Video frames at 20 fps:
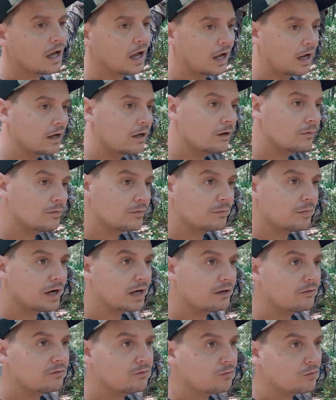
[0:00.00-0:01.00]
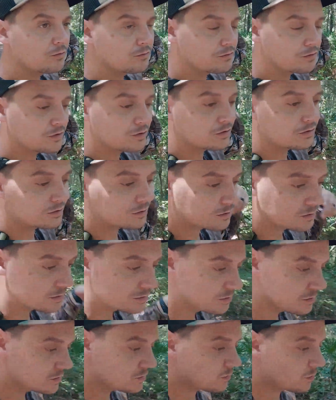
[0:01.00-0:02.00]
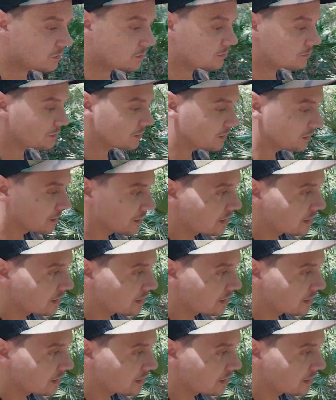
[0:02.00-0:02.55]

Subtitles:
and coming back and forth to the swamp,